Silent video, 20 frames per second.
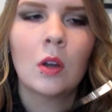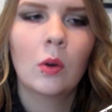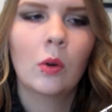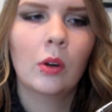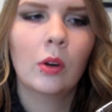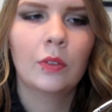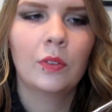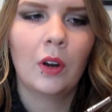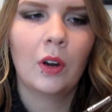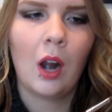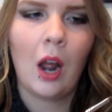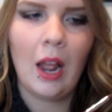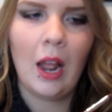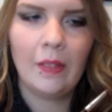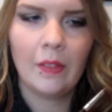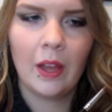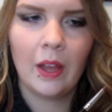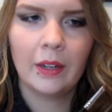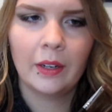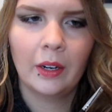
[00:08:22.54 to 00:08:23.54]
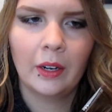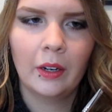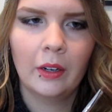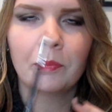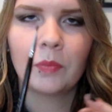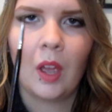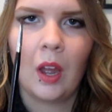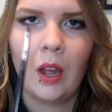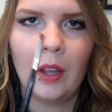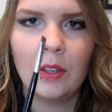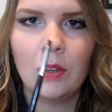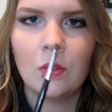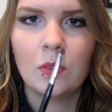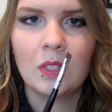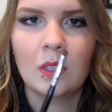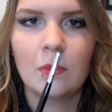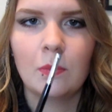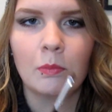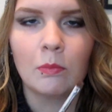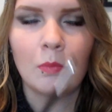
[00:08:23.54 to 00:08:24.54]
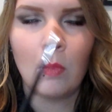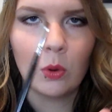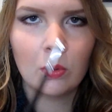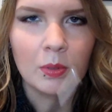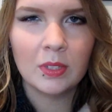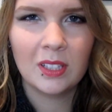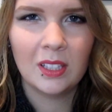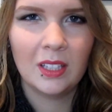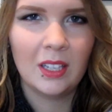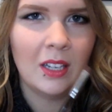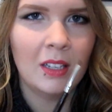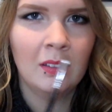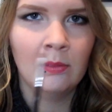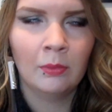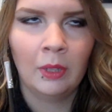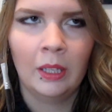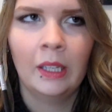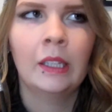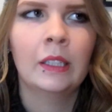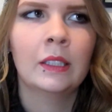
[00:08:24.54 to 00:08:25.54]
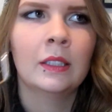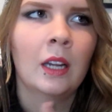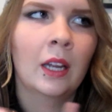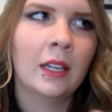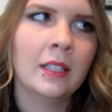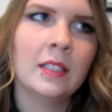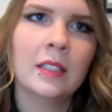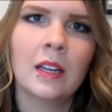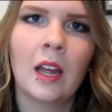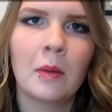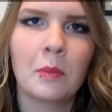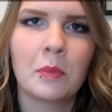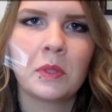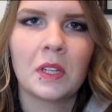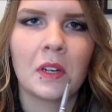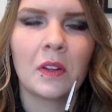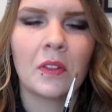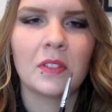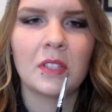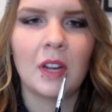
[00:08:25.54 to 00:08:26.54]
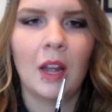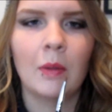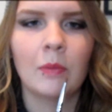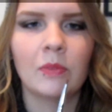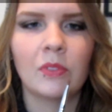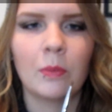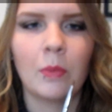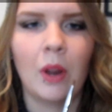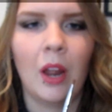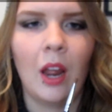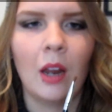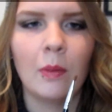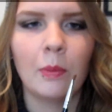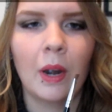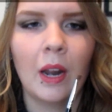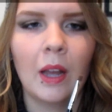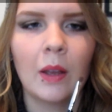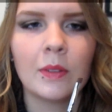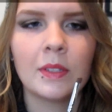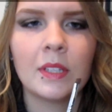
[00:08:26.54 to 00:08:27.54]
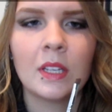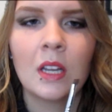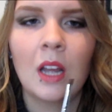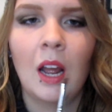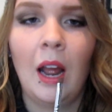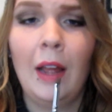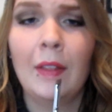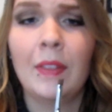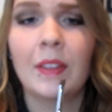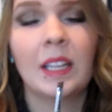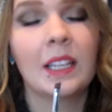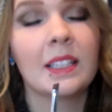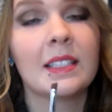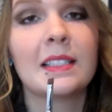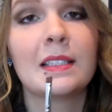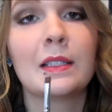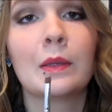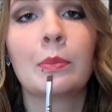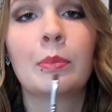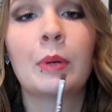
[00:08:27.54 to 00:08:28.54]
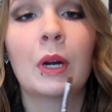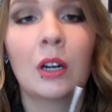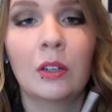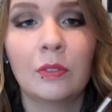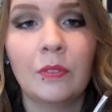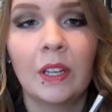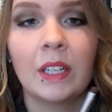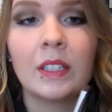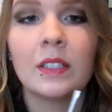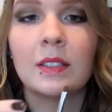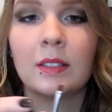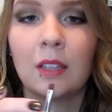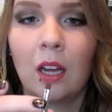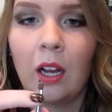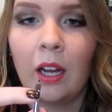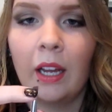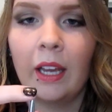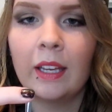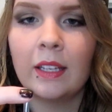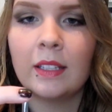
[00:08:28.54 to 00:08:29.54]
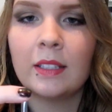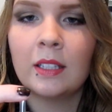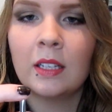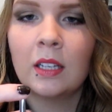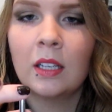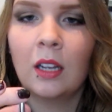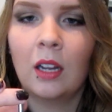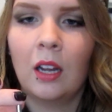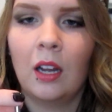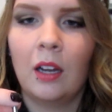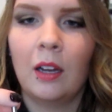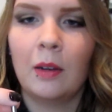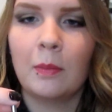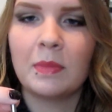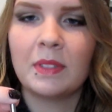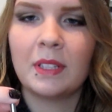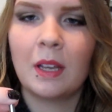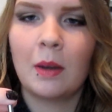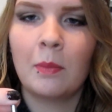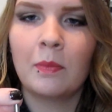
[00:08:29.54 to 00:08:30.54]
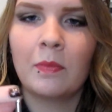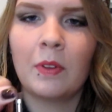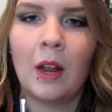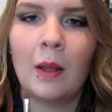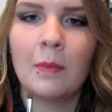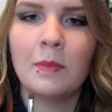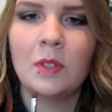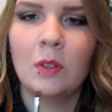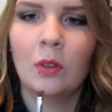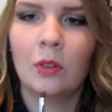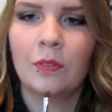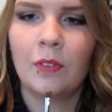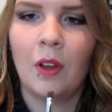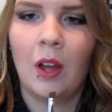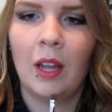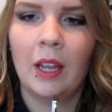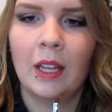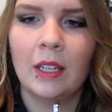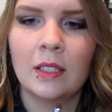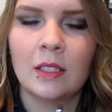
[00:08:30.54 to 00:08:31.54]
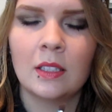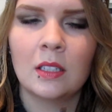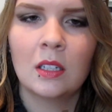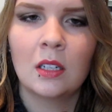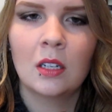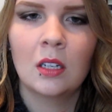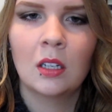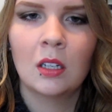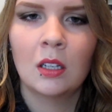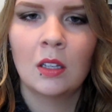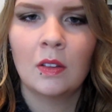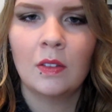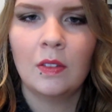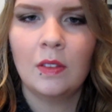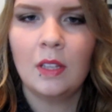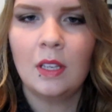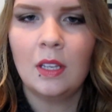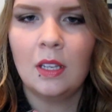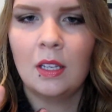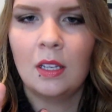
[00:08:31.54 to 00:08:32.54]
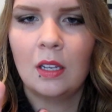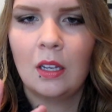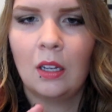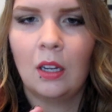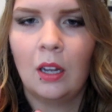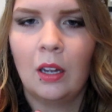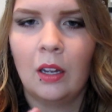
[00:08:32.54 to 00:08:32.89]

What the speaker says: or for eyeliner. I use it mostly, like 99% of the time, for my eyebrows. I think it's the perfect size. Sometimes you'll find these